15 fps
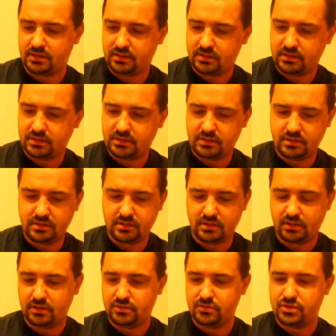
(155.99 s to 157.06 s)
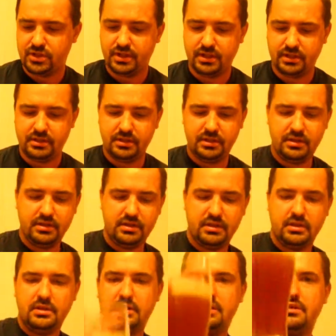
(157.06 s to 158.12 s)
a huge head.
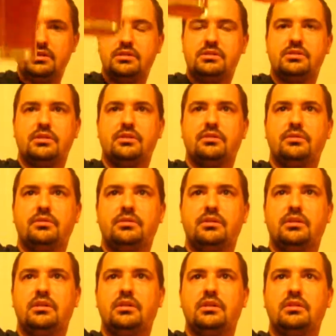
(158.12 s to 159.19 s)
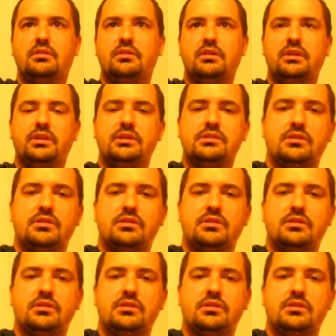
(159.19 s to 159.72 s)
So the color, it is